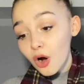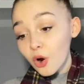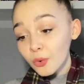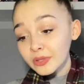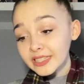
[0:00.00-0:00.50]

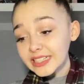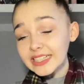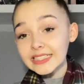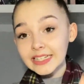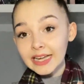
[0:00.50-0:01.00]
only
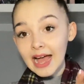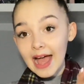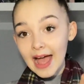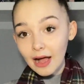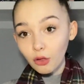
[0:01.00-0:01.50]
eating
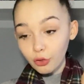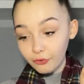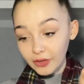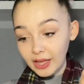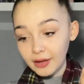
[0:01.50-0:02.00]

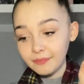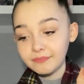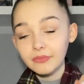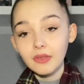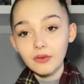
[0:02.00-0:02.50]
healthy
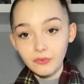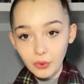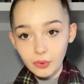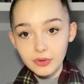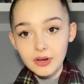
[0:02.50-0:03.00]

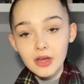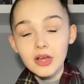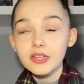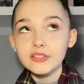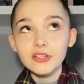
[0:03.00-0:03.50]
food.
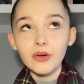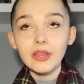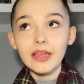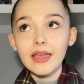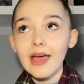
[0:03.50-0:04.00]
So
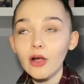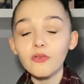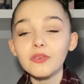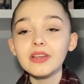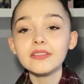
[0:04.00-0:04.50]
like
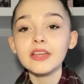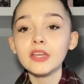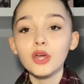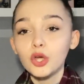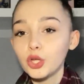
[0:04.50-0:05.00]
healthy is
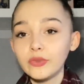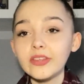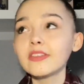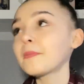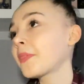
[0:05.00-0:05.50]
in you
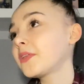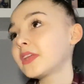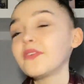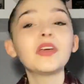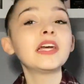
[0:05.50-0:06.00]
see some on the
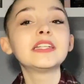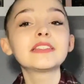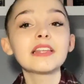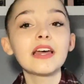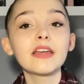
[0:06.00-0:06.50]
TV and
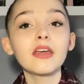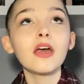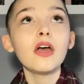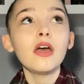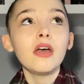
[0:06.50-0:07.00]
it's like
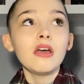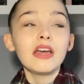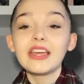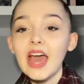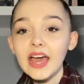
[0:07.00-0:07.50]

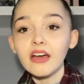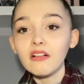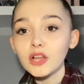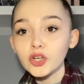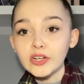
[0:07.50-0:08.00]

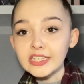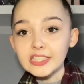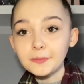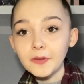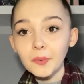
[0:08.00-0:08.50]
kale
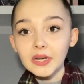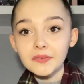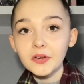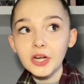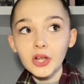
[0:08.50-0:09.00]
crisps or
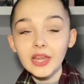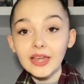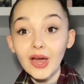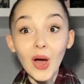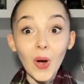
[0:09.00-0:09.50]
whatever and you're
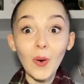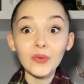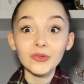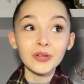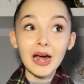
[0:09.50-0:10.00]
like, oh,
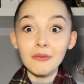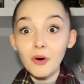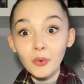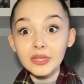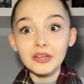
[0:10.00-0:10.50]
so now
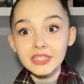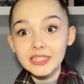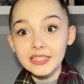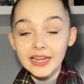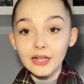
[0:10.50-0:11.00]
I'm only gonna
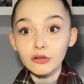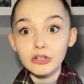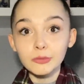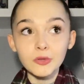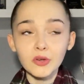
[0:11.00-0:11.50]
eat kale
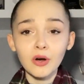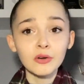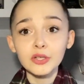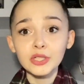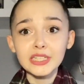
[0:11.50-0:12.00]
crisps or
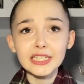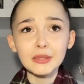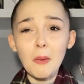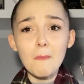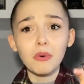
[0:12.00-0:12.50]
only gonna
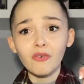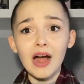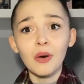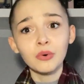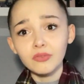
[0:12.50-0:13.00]
eat
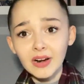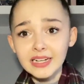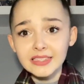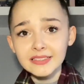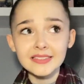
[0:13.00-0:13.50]
brown
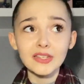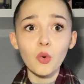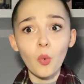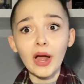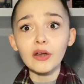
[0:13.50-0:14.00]
rice instead
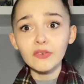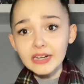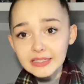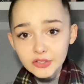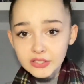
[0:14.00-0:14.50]
of white
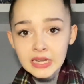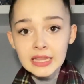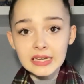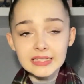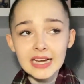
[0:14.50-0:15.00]
rice or something
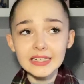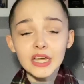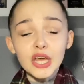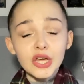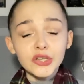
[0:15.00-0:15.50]
like that.
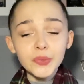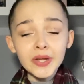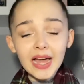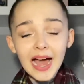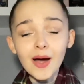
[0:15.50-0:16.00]

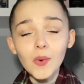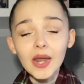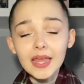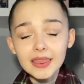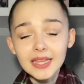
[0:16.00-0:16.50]
Doing out
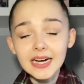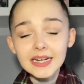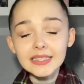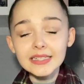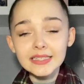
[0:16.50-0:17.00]
like
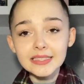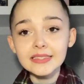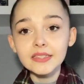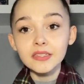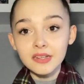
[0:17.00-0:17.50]
that
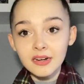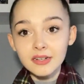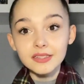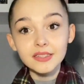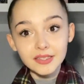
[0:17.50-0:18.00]
is
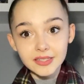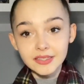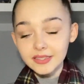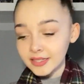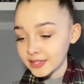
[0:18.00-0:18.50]
not
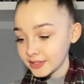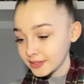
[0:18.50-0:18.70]
good.